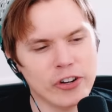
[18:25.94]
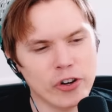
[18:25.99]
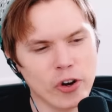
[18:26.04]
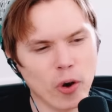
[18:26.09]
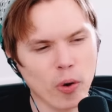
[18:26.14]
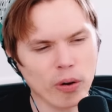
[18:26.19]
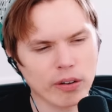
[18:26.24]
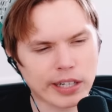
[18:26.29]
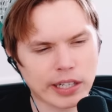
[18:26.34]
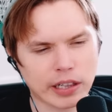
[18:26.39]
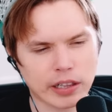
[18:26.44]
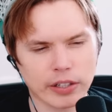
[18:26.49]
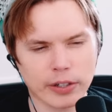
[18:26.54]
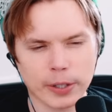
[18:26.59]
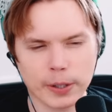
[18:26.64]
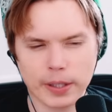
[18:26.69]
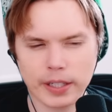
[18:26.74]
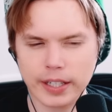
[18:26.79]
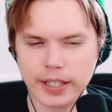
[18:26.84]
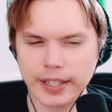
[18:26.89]
No
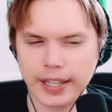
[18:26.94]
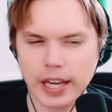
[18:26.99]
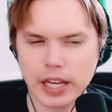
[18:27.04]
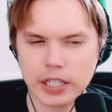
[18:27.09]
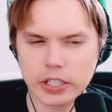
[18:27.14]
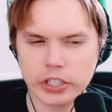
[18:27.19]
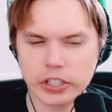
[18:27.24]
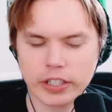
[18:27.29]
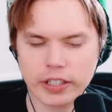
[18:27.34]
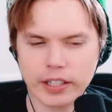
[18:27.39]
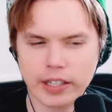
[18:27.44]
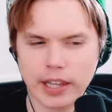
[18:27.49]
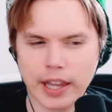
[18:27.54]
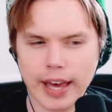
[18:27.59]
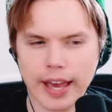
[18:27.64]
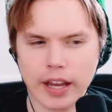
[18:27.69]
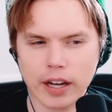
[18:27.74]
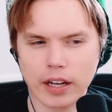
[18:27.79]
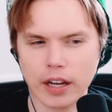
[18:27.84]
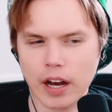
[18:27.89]
clearer indication
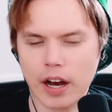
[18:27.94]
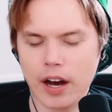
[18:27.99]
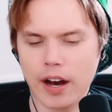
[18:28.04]
like